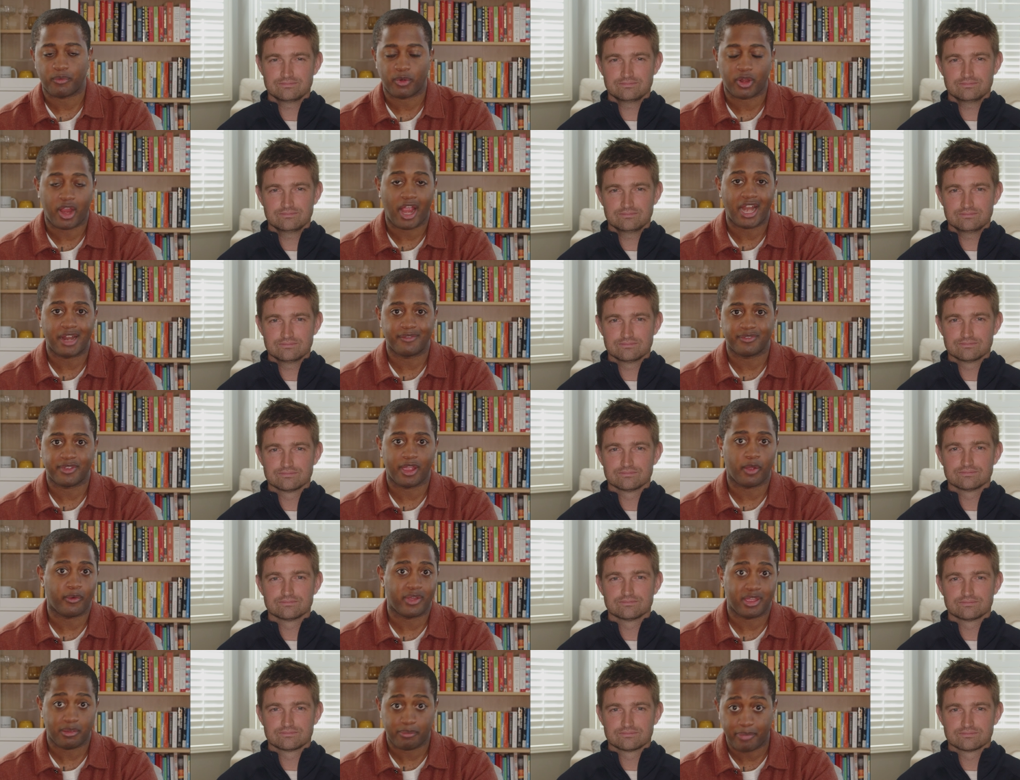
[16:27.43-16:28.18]
Speaker 1: We're kind of
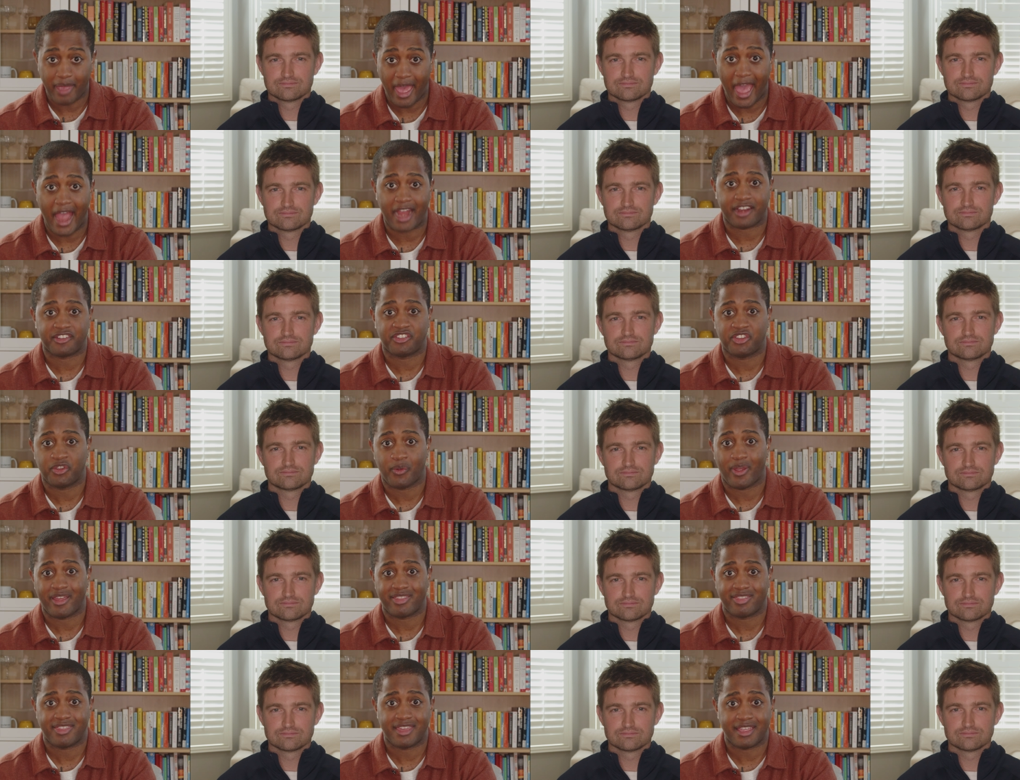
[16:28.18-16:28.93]
going back
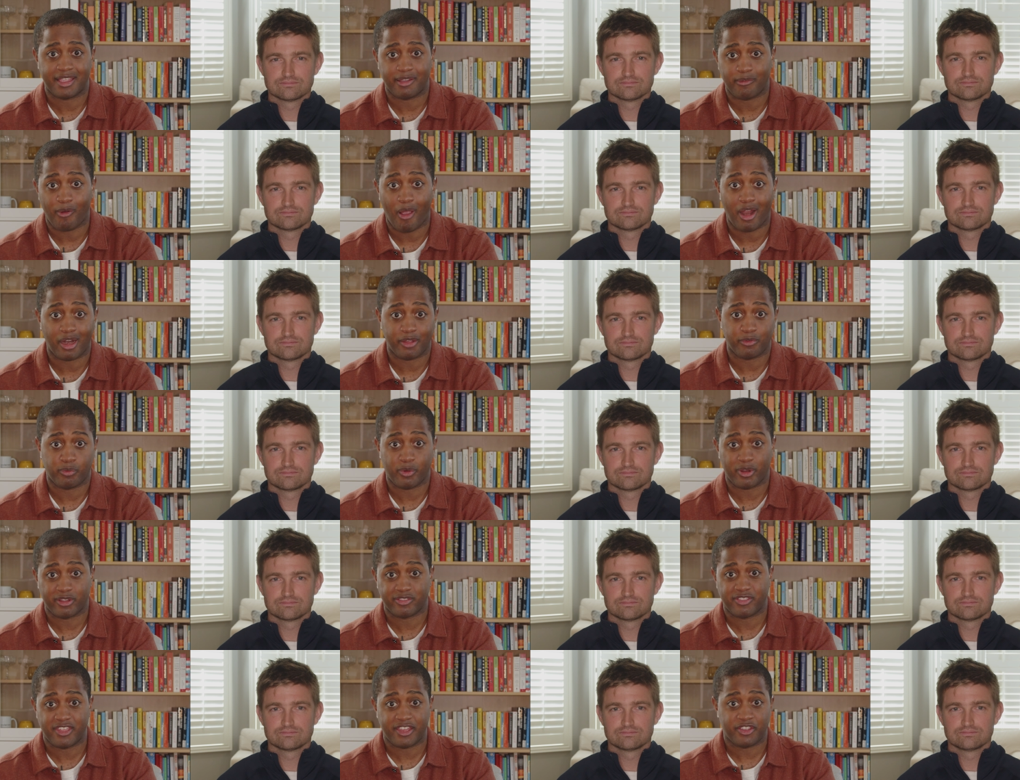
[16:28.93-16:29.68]
to, I think, a lot of
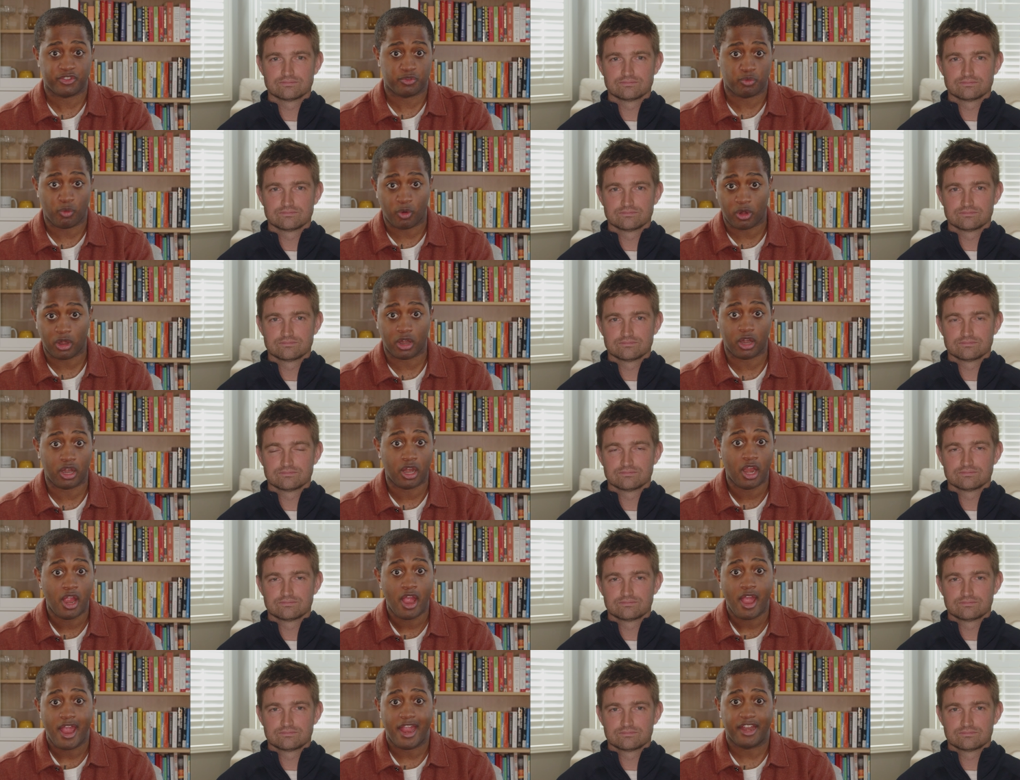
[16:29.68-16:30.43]
where things were
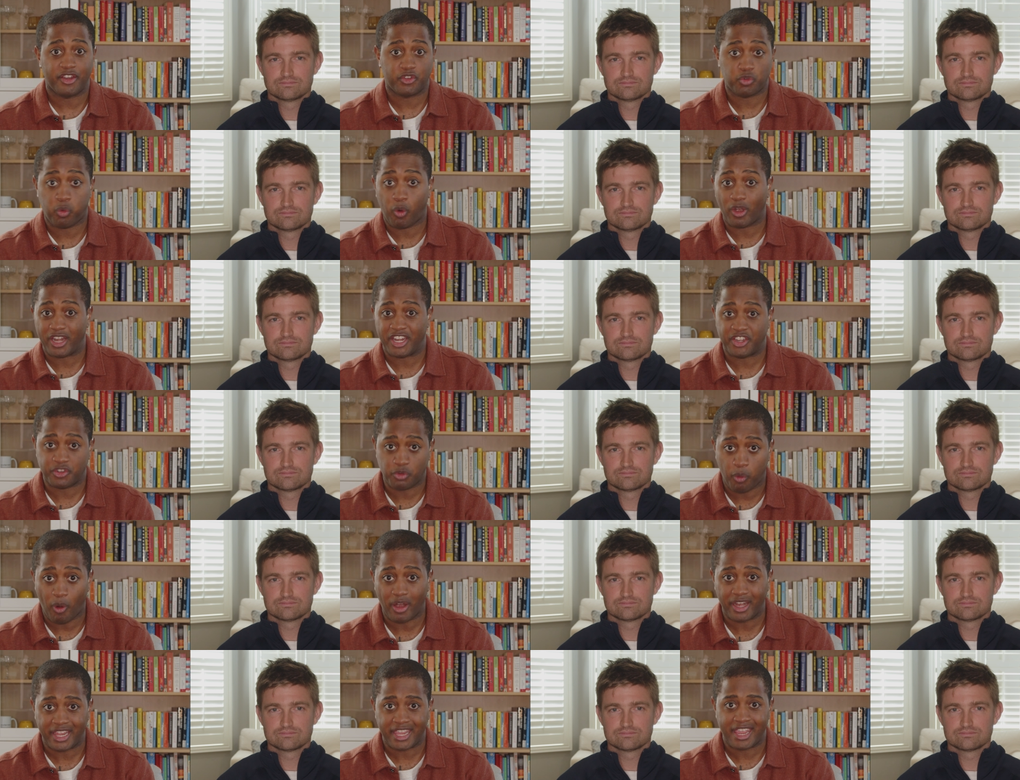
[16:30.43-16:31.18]
in
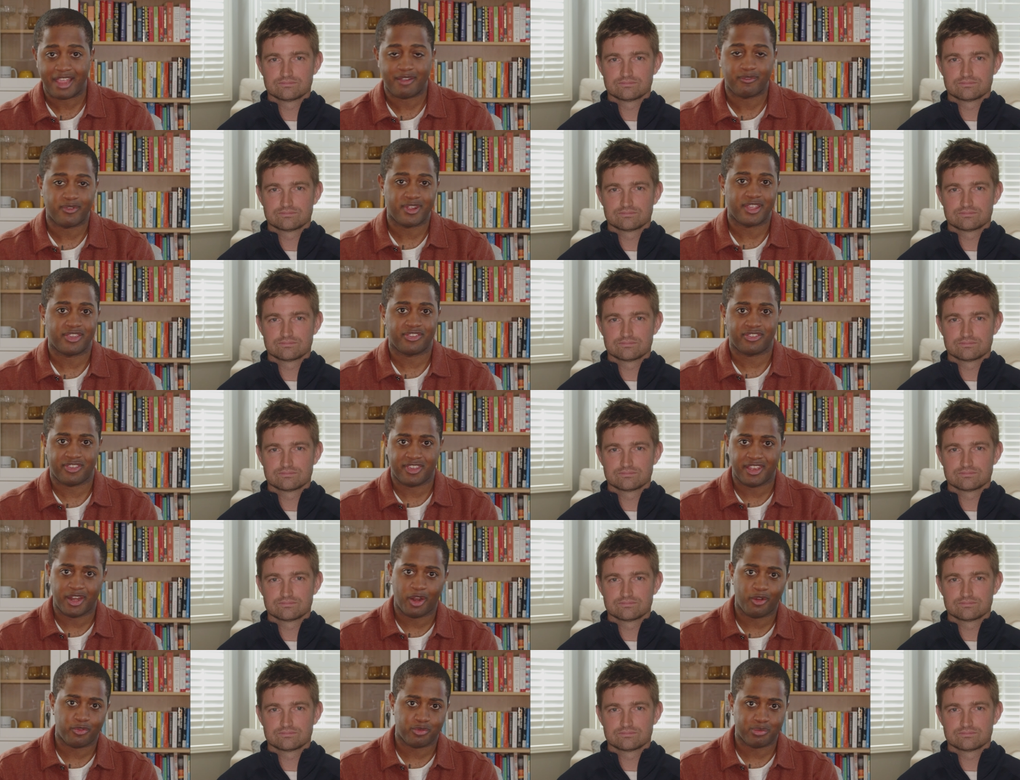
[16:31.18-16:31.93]
2020, at least,
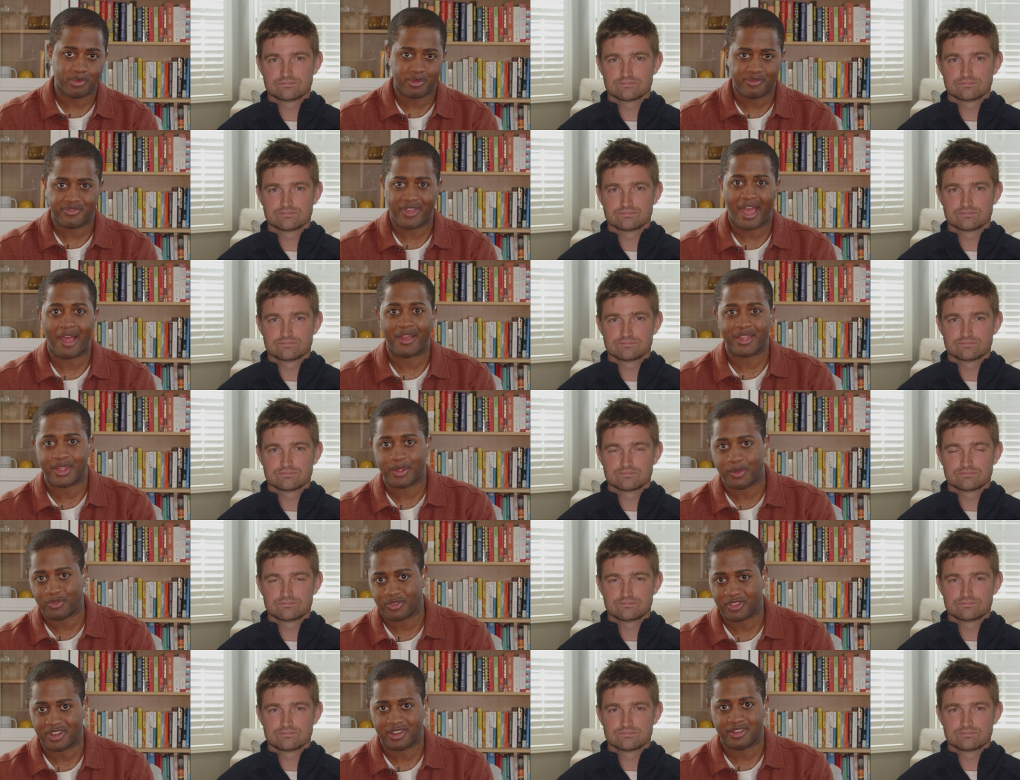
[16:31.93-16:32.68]
you know, from a
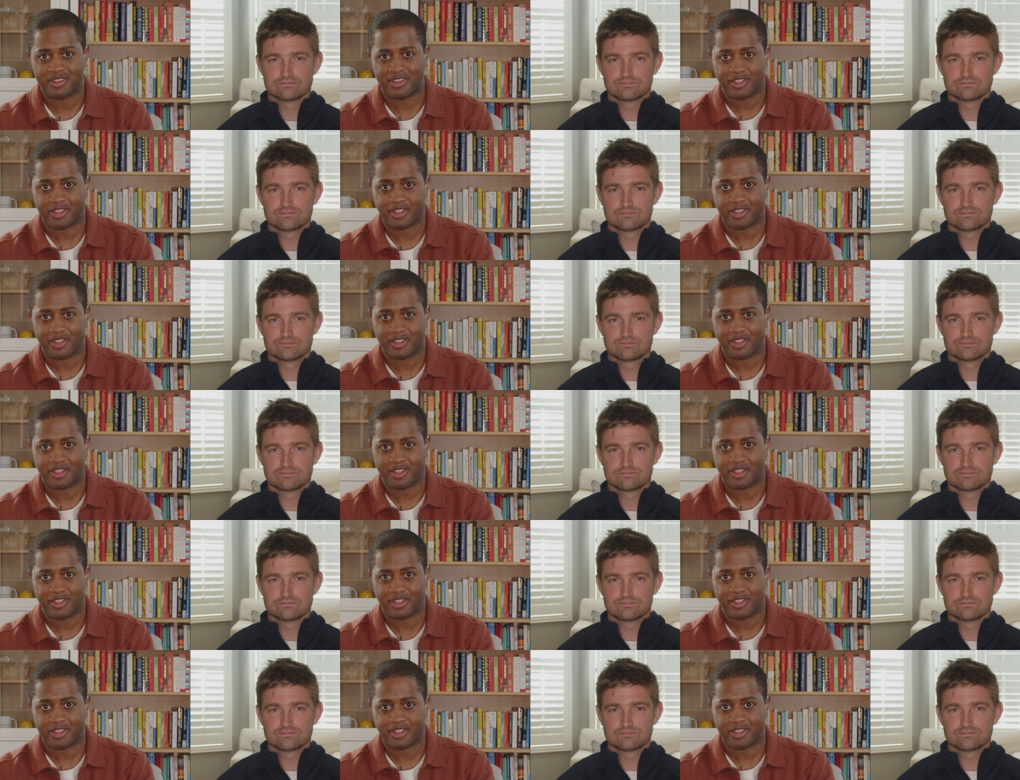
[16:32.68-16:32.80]
values and